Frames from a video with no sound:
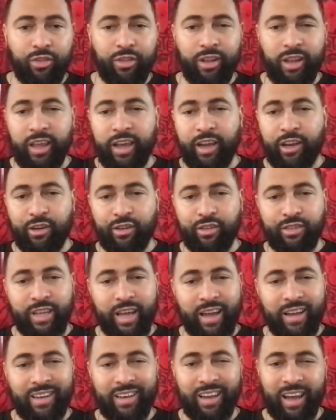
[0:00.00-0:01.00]
The Lakers,
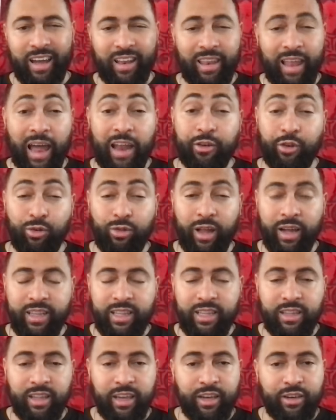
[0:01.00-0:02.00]
I do like
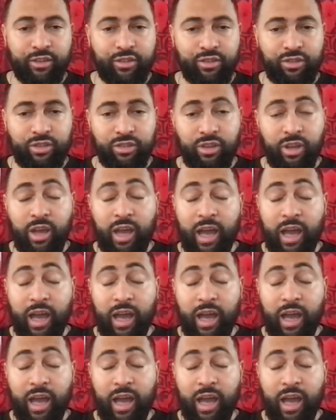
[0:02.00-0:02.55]
the Lakers.